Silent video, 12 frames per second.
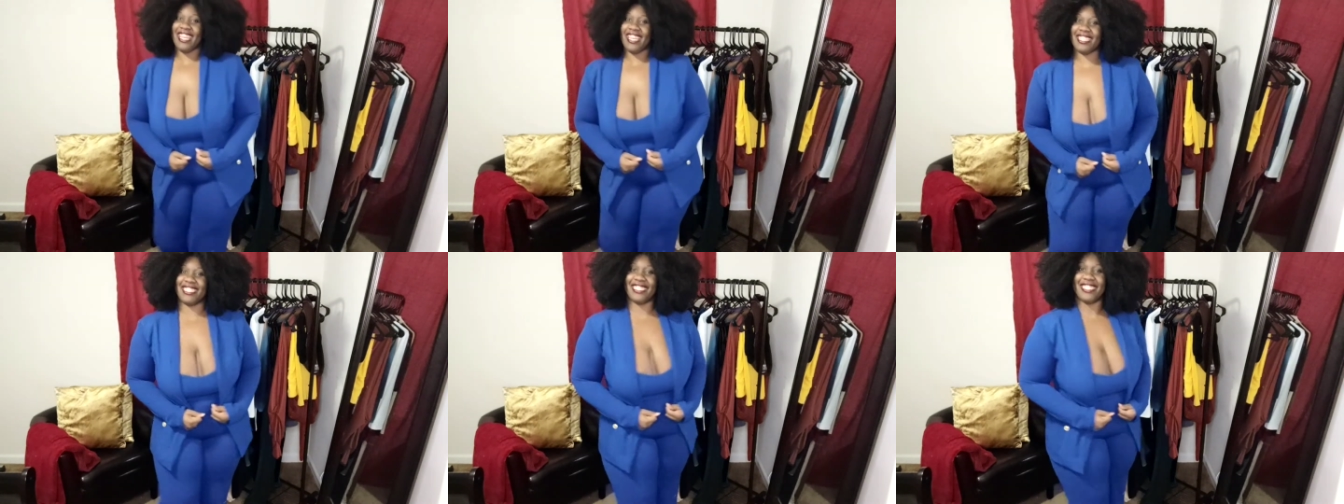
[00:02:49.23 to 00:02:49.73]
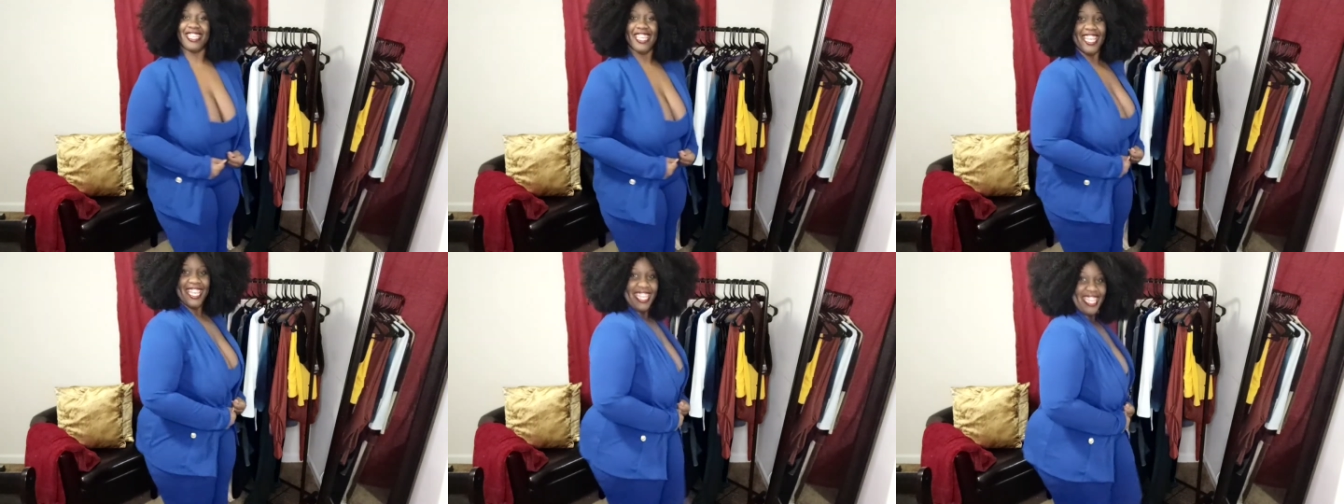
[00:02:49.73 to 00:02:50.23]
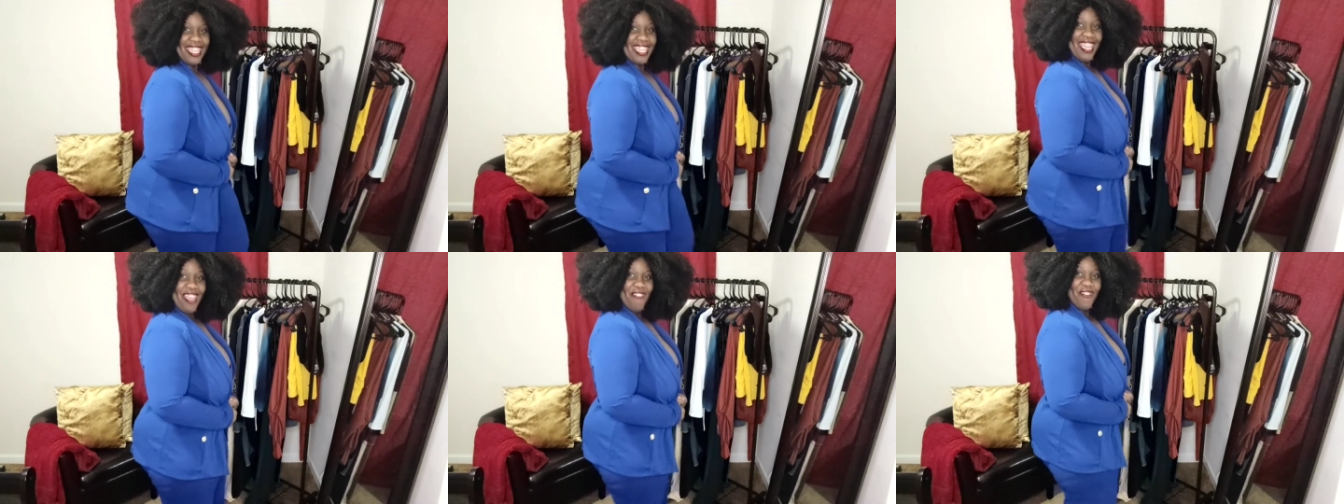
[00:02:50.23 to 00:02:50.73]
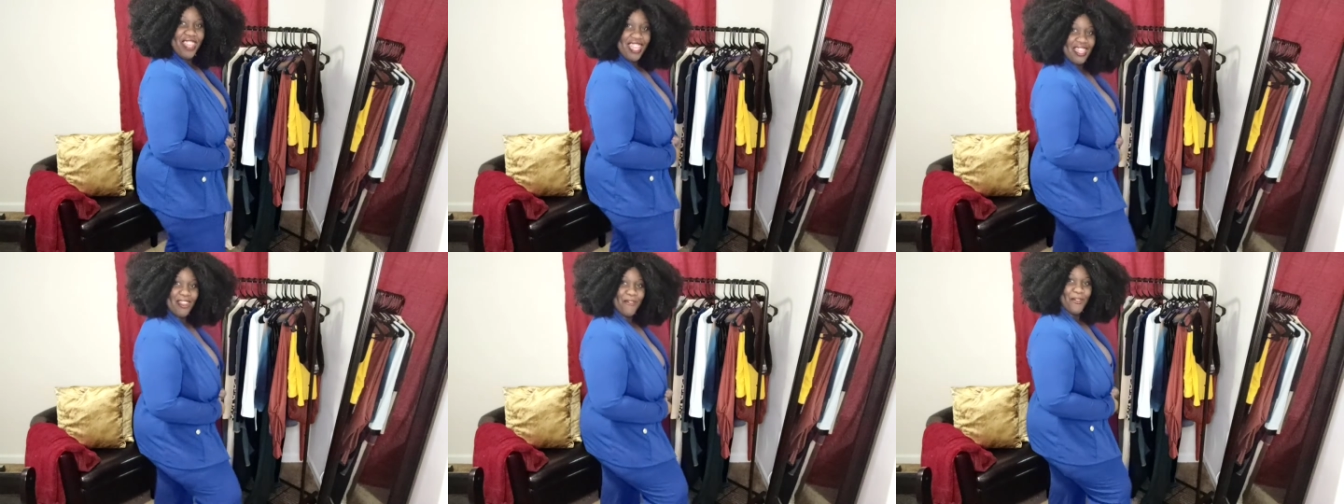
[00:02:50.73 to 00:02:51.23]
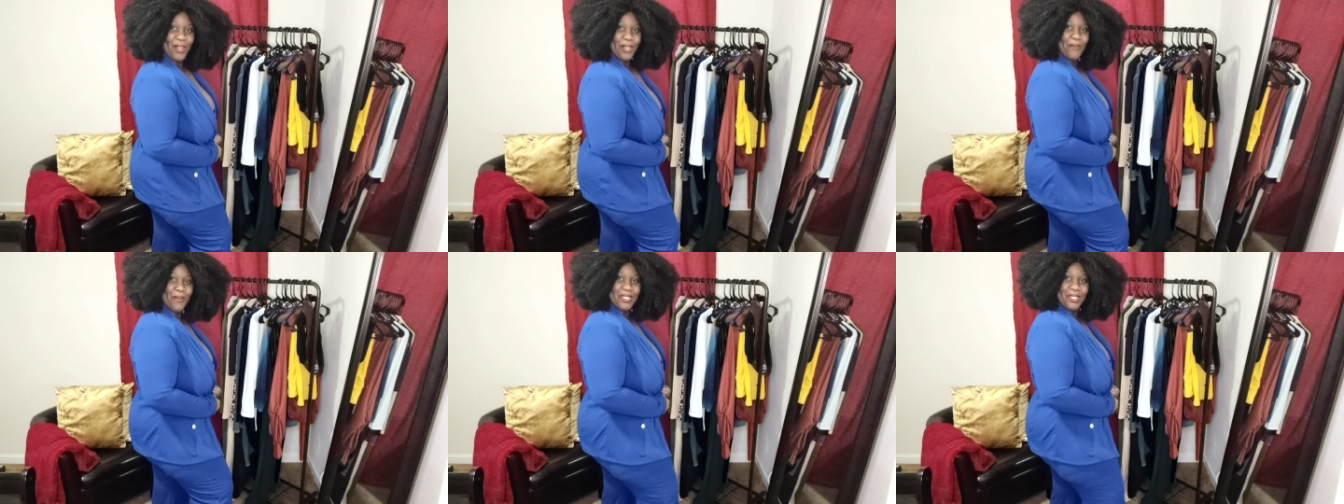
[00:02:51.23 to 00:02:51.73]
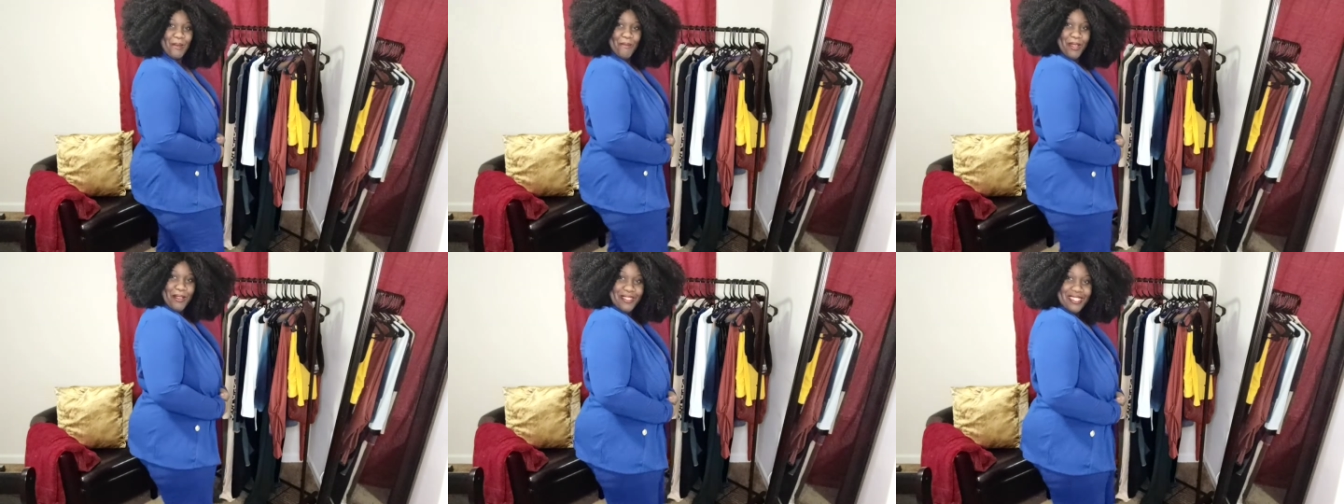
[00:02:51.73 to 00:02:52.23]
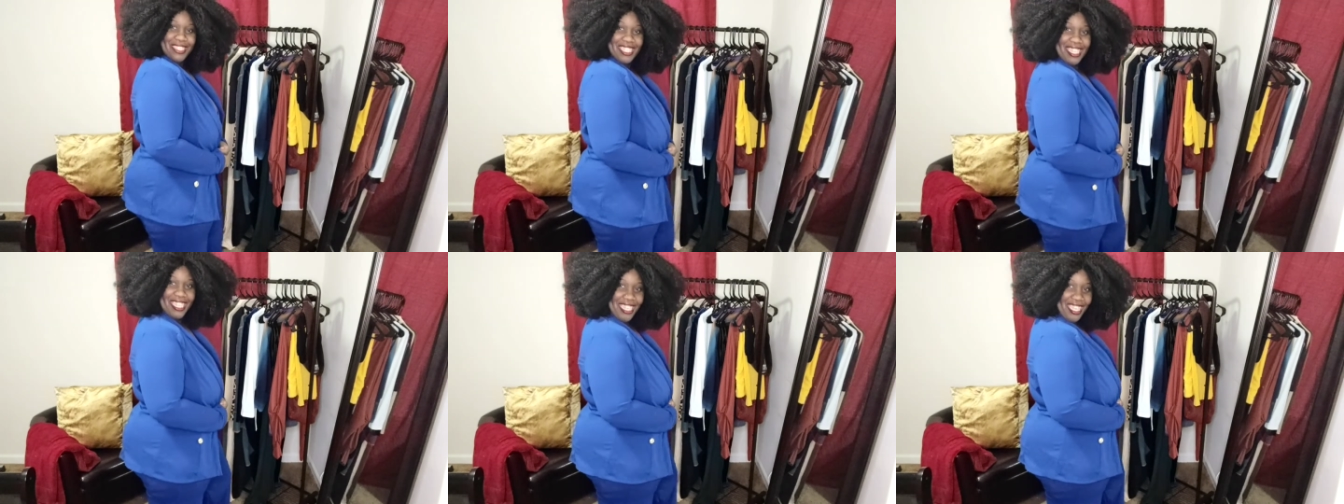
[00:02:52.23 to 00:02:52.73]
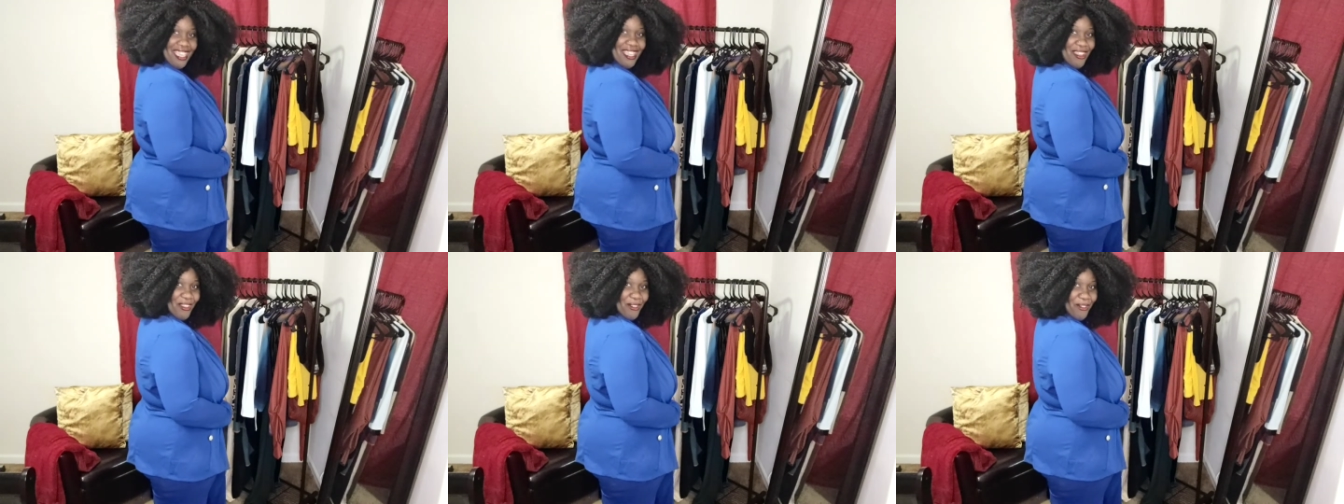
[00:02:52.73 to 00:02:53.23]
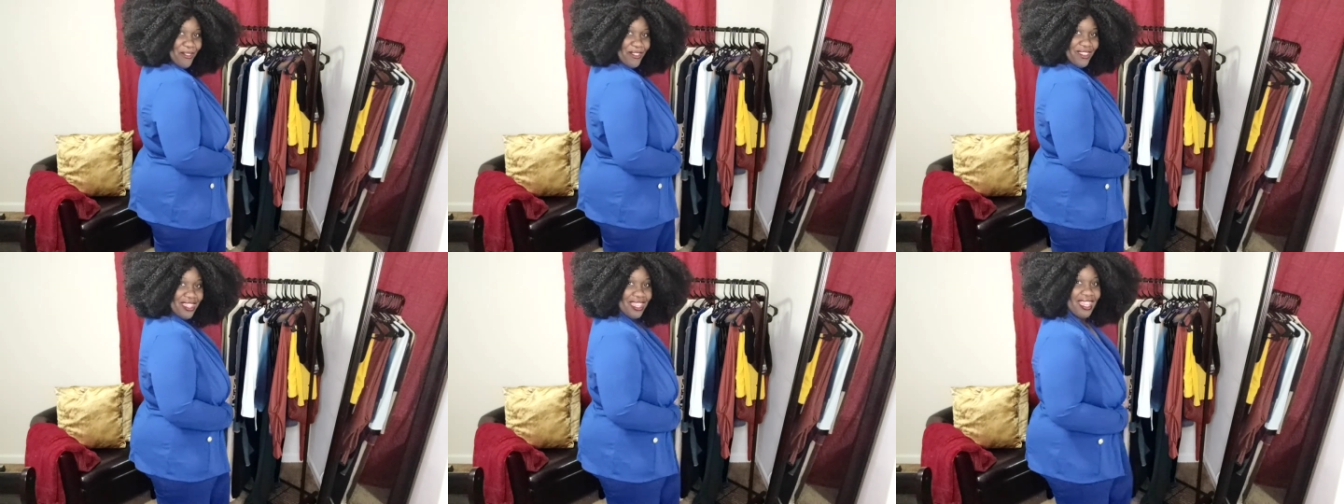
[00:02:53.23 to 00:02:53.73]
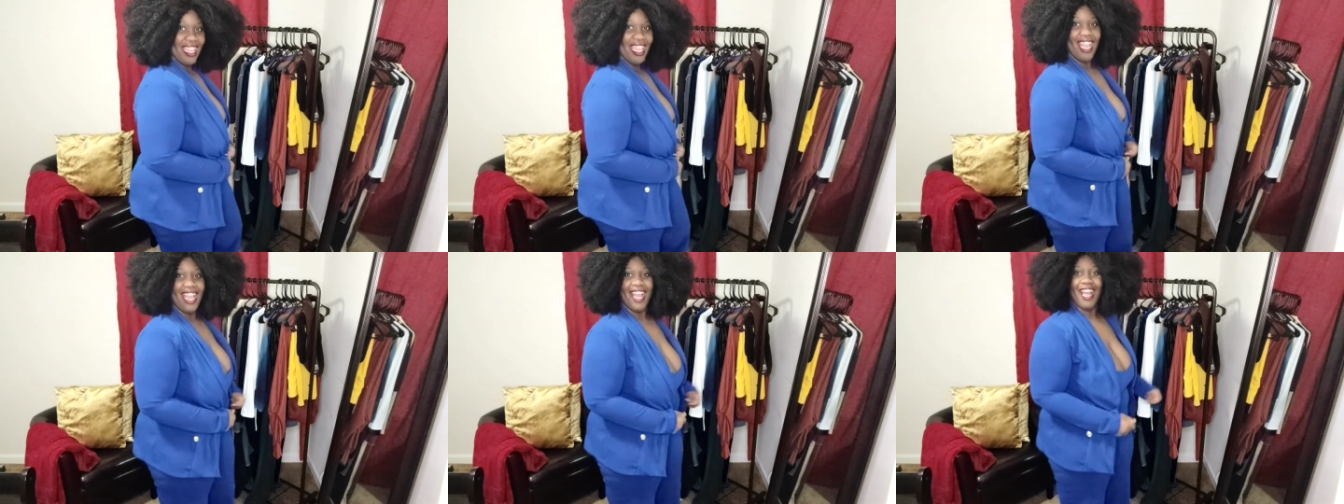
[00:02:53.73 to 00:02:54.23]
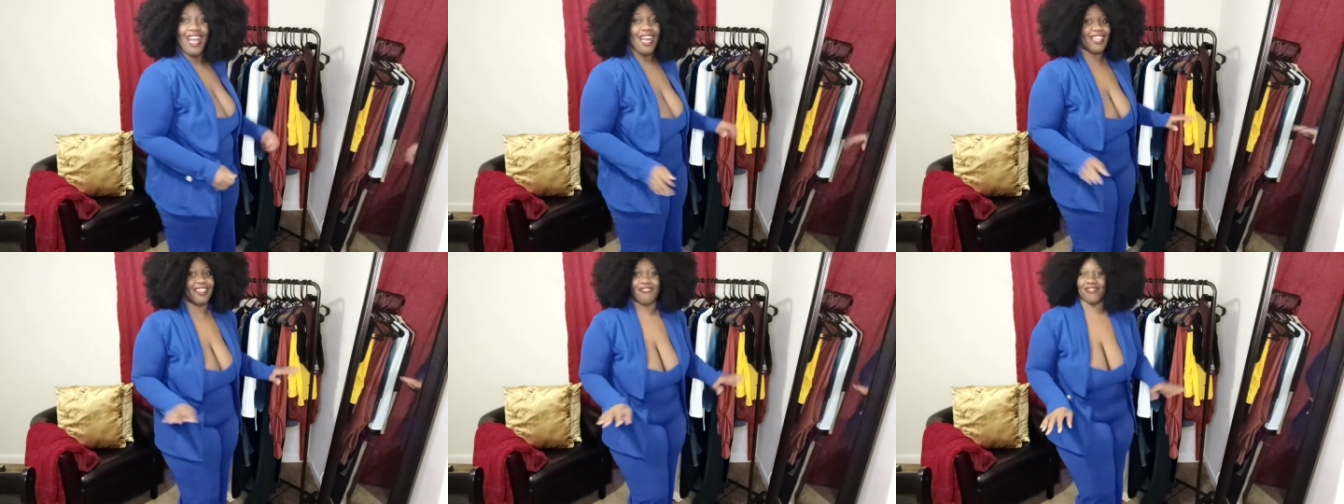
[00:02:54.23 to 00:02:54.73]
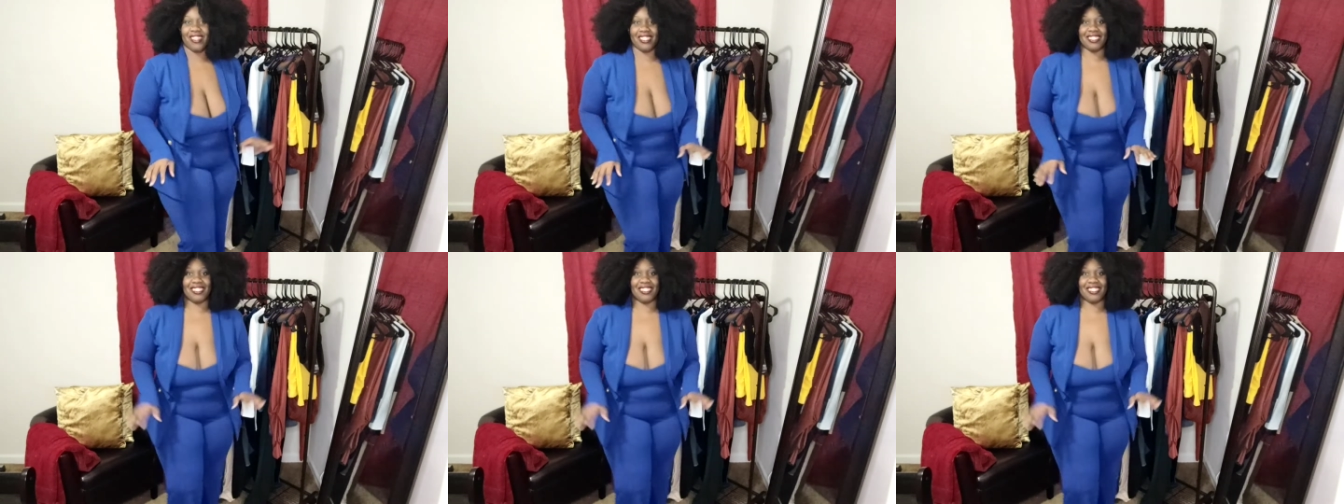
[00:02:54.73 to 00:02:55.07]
Is it giving what it was supposed to give? I love this.